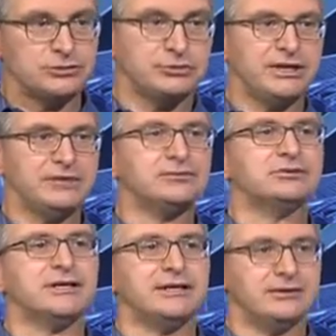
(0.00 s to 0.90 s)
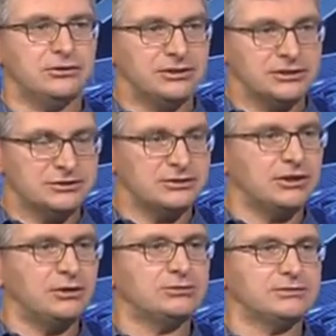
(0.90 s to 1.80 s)
Do we have to take
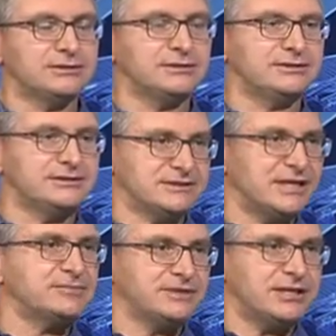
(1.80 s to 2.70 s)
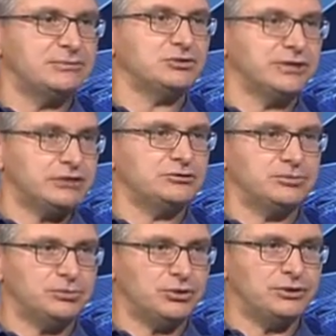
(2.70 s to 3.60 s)
the same time to get to a
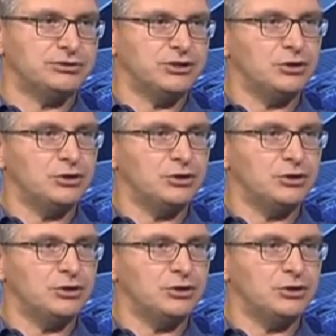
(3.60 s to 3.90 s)
point,